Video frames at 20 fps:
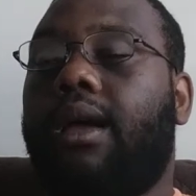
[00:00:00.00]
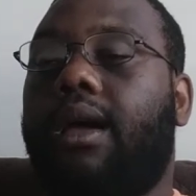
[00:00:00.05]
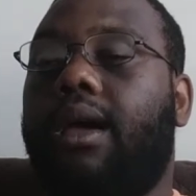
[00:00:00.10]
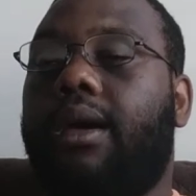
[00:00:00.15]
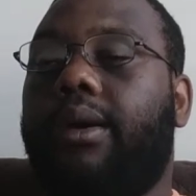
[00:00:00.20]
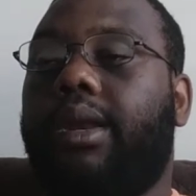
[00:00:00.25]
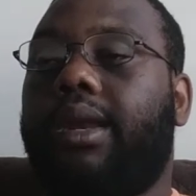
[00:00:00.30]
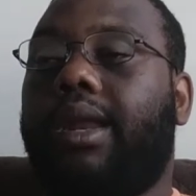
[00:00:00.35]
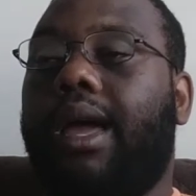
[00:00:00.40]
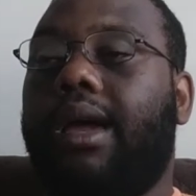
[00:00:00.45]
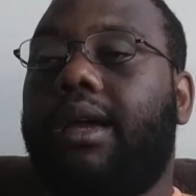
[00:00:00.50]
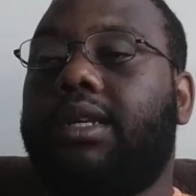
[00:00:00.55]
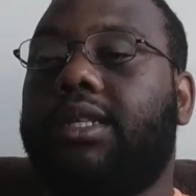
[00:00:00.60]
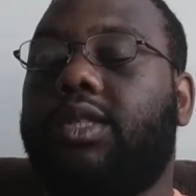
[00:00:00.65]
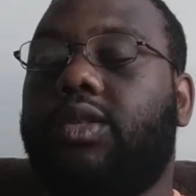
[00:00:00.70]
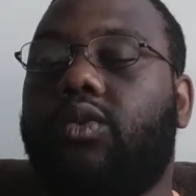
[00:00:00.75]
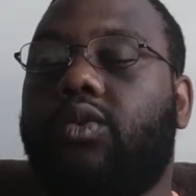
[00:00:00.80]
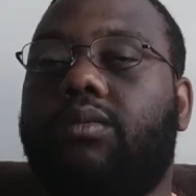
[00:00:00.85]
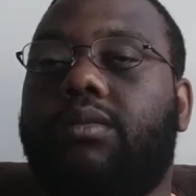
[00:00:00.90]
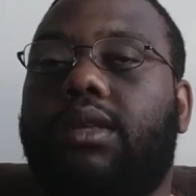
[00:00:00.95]
Uh, and I
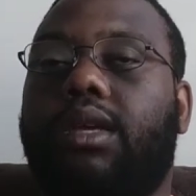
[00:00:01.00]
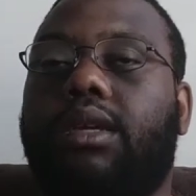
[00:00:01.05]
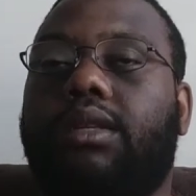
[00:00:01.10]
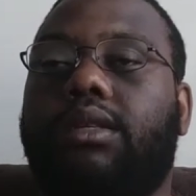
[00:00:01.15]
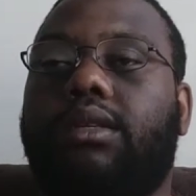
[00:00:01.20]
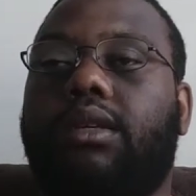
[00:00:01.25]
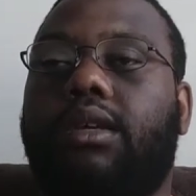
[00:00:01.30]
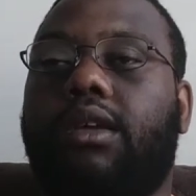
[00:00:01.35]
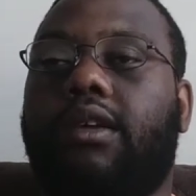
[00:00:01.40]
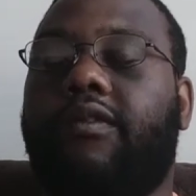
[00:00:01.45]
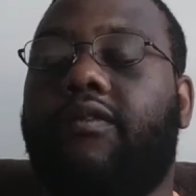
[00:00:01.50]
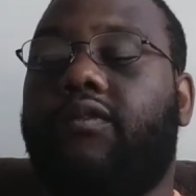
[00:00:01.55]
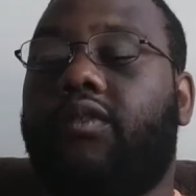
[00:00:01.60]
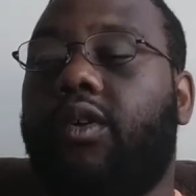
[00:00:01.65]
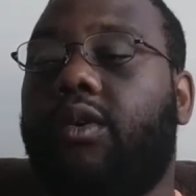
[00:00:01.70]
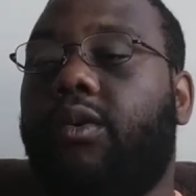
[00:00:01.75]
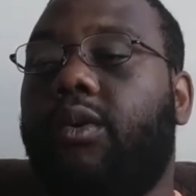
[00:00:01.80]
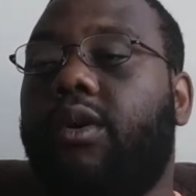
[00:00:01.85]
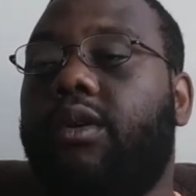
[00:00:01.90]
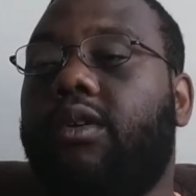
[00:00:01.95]
assume that if
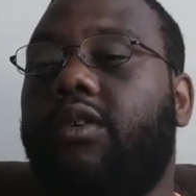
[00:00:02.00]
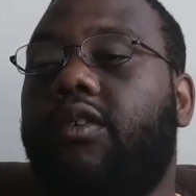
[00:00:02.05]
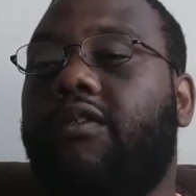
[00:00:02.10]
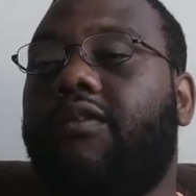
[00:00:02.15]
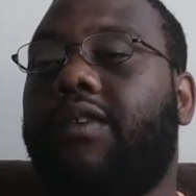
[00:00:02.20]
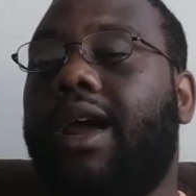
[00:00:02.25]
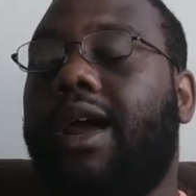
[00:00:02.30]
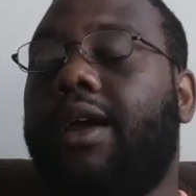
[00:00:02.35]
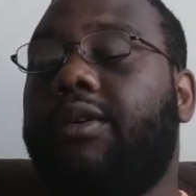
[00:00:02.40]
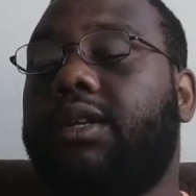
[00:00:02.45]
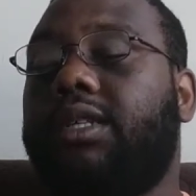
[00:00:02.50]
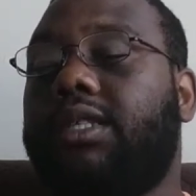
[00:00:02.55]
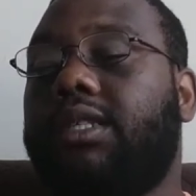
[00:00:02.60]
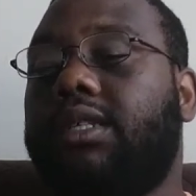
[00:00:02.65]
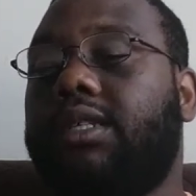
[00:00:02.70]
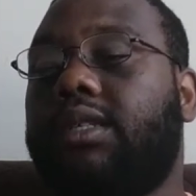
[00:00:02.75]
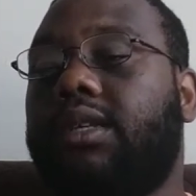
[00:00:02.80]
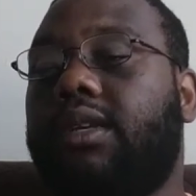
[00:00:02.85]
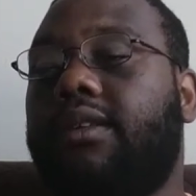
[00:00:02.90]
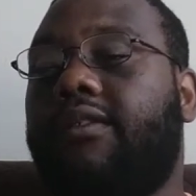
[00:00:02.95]
there were no
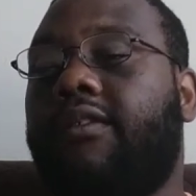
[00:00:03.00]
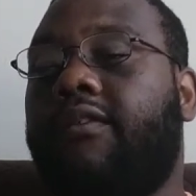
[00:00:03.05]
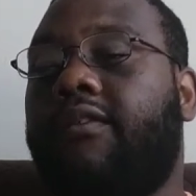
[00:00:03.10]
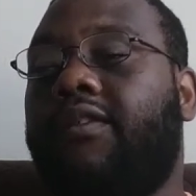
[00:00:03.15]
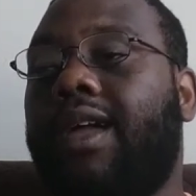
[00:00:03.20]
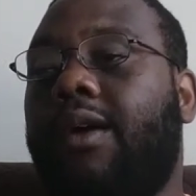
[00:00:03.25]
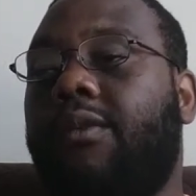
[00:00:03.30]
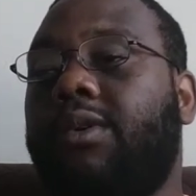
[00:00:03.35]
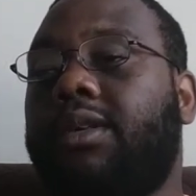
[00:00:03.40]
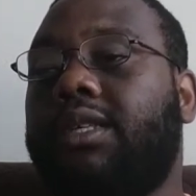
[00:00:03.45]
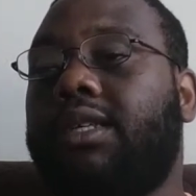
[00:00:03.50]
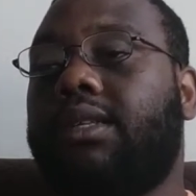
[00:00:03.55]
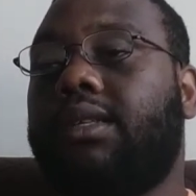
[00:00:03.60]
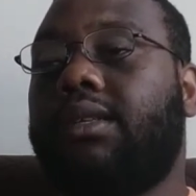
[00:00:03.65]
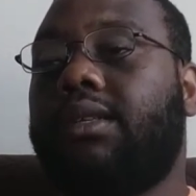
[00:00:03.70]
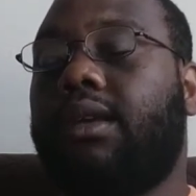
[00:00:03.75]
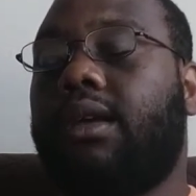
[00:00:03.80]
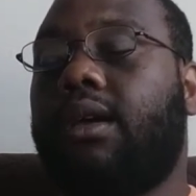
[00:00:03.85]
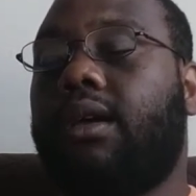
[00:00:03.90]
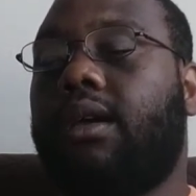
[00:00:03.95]
viruses, and if that was
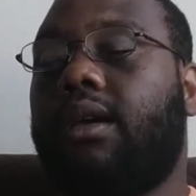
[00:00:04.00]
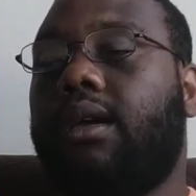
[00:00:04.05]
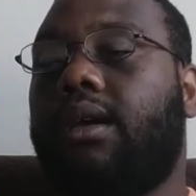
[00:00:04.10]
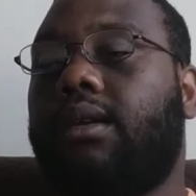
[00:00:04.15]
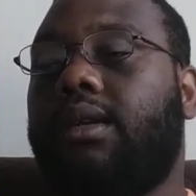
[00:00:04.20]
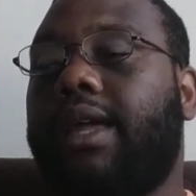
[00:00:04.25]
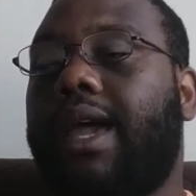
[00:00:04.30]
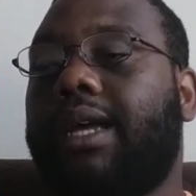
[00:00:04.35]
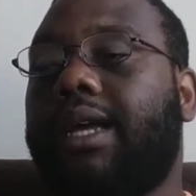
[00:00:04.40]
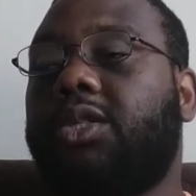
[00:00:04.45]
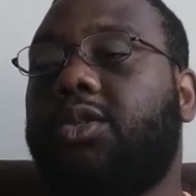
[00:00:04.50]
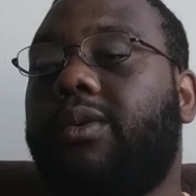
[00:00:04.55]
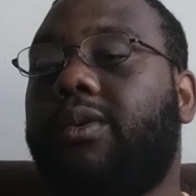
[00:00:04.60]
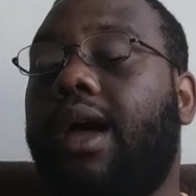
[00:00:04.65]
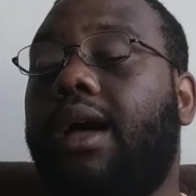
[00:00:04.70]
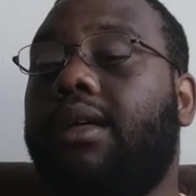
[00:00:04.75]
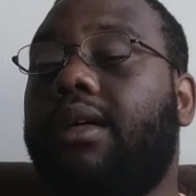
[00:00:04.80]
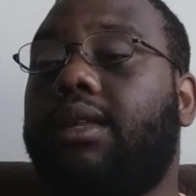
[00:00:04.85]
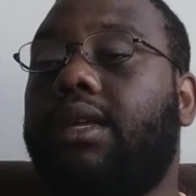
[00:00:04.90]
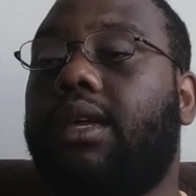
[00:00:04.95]
an, uh, an
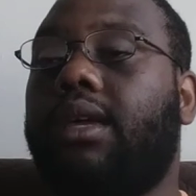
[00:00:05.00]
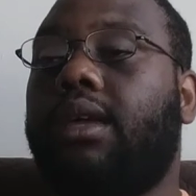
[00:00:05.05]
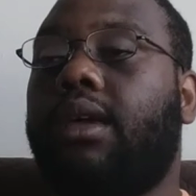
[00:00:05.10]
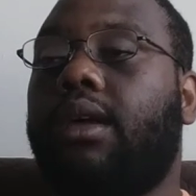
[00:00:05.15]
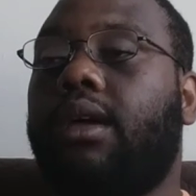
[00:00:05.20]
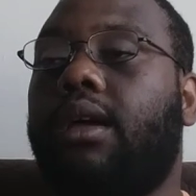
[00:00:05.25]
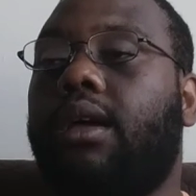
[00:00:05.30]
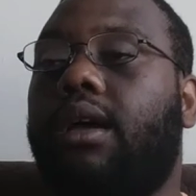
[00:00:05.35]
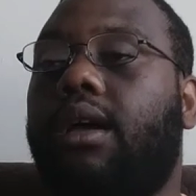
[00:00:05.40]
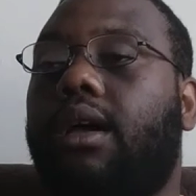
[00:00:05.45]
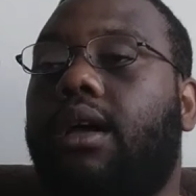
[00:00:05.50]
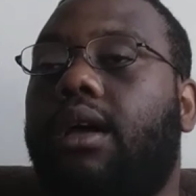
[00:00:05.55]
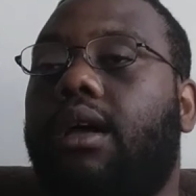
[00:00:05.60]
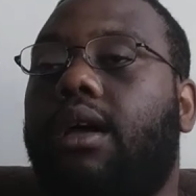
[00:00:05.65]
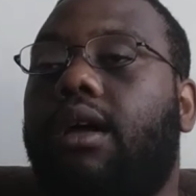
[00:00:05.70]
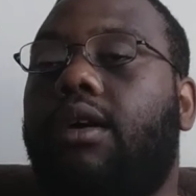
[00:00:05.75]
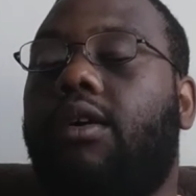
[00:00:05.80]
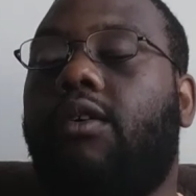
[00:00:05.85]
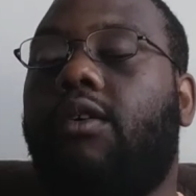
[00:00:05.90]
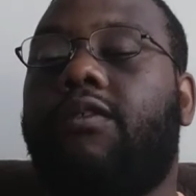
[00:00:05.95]
actuality
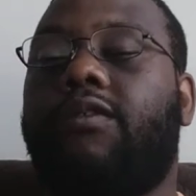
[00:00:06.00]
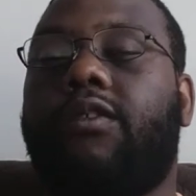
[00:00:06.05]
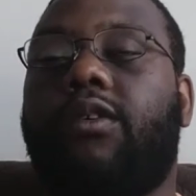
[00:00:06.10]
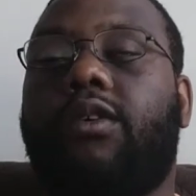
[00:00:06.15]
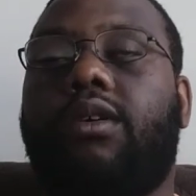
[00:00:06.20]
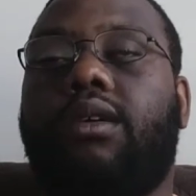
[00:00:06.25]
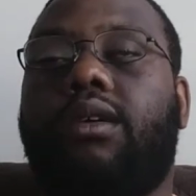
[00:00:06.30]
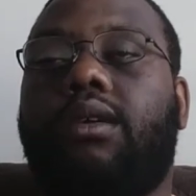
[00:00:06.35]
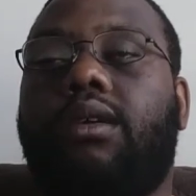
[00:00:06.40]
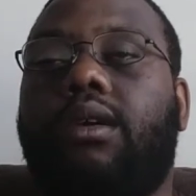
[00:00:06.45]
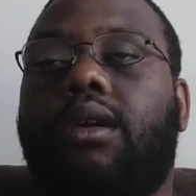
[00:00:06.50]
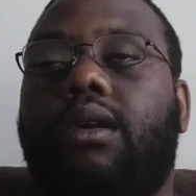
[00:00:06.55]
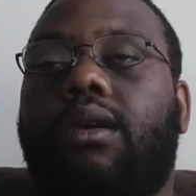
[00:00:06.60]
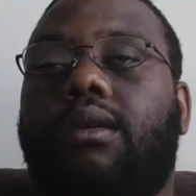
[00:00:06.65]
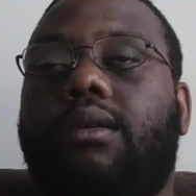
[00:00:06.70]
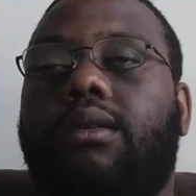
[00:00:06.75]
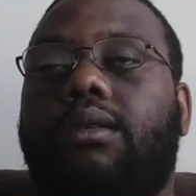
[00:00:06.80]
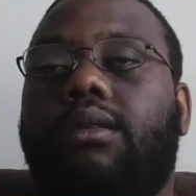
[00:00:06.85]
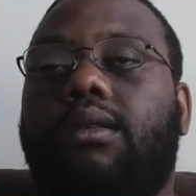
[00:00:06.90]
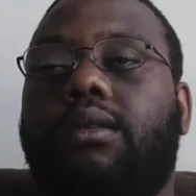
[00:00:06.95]
uh, over
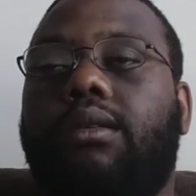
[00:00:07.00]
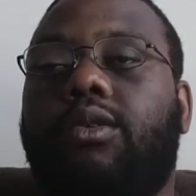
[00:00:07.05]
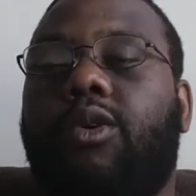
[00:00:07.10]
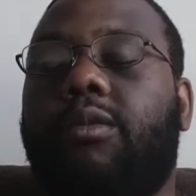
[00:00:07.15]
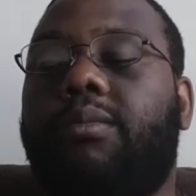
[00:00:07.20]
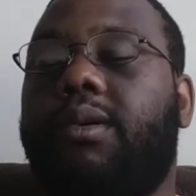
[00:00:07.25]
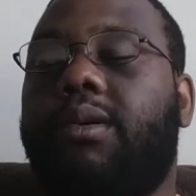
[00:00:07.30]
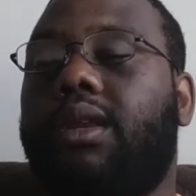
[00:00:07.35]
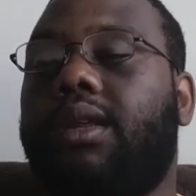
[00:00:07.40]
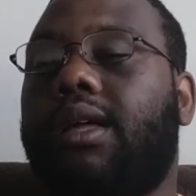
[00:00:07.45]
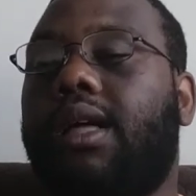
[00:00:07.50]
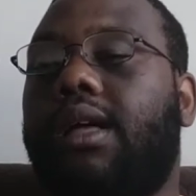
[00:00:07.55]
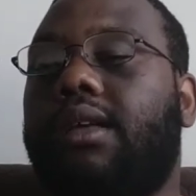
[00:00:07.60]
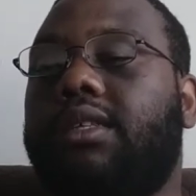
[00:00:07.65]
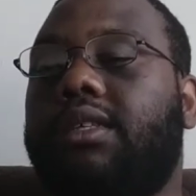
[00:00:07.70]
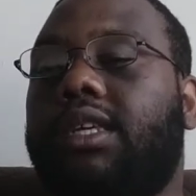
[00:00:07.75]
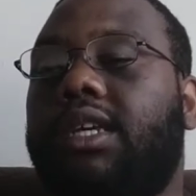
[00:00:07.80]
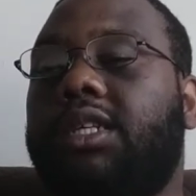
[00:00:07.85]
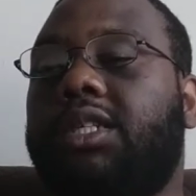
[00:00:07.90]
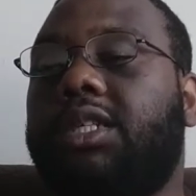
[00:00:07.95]
uh, European
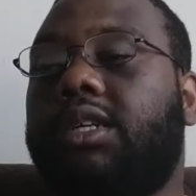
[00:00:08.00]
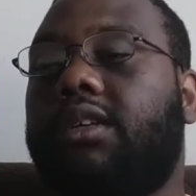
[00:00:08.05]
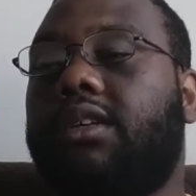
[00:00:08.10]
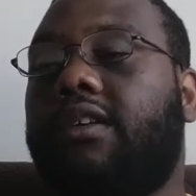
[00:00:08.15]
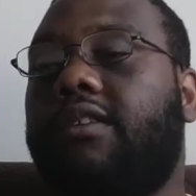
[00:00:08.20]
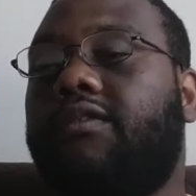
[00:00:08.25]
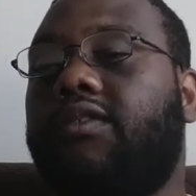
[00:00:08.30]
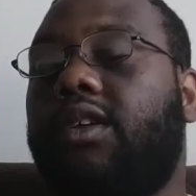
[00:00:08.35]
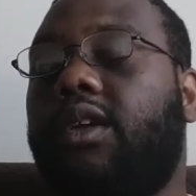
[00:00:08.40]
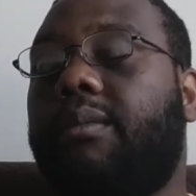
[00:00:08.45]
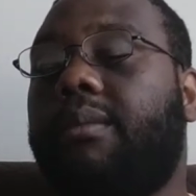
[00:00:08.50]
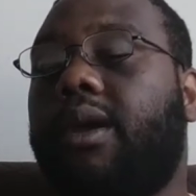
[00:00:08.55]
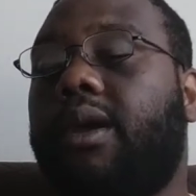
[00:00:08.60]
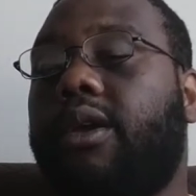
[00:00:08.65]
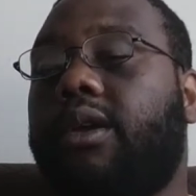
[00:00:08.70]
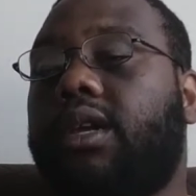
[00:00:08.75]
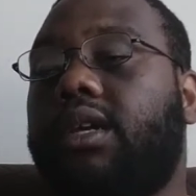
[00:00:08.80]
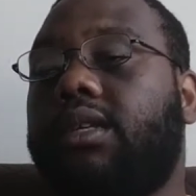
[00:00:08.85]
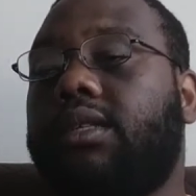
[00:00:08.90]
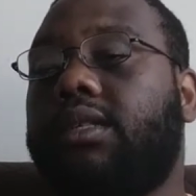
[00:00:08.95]
colonization of the
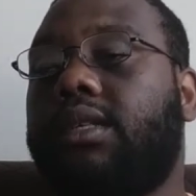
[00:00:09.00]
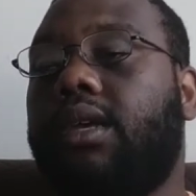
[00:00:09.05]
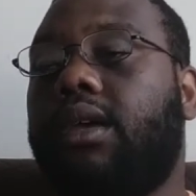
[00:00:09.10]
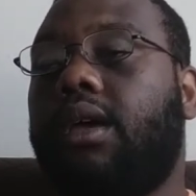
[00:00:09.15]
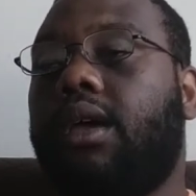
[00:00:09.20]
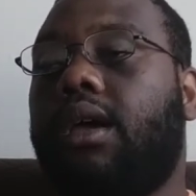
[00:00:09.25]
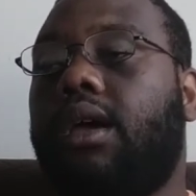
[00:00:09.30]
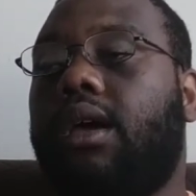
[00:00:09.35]
Americas,